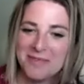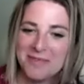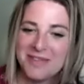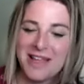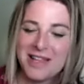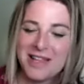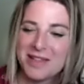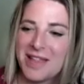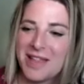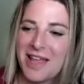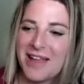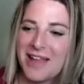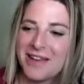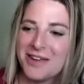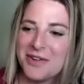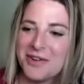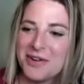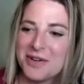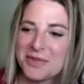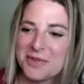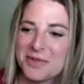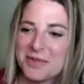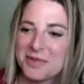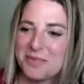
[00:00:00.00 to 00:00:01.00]
I, um, that that
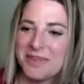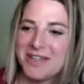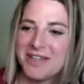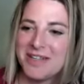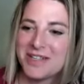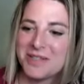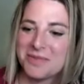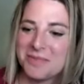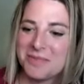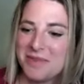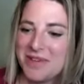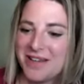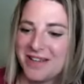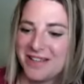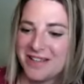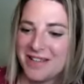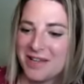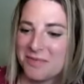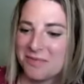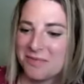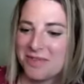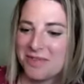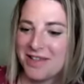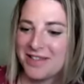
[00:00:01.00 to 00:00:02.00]
noise me just being
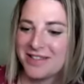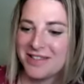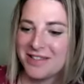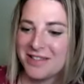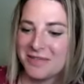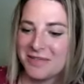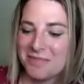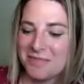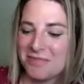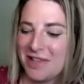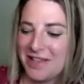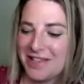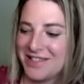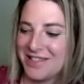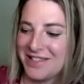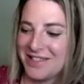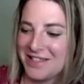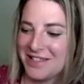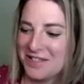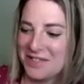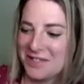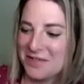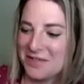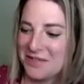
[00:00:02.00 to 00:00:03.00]
like pleasant,
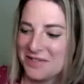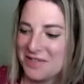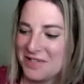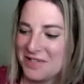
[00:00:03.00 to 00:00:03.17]
pleasantly